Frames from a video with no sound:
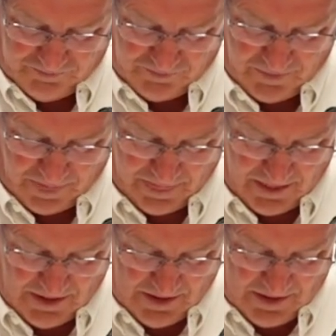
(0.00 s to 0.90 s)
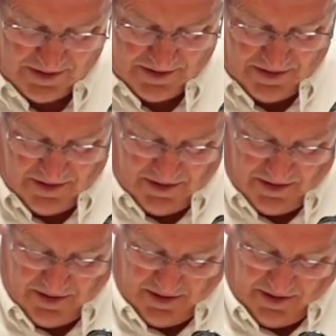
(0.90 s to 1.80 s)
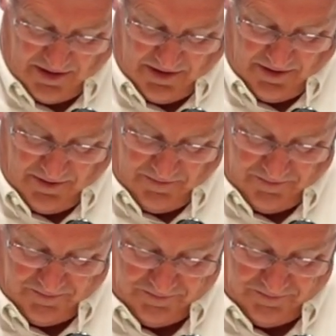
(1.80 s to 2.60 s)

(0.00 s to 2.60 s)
(silence)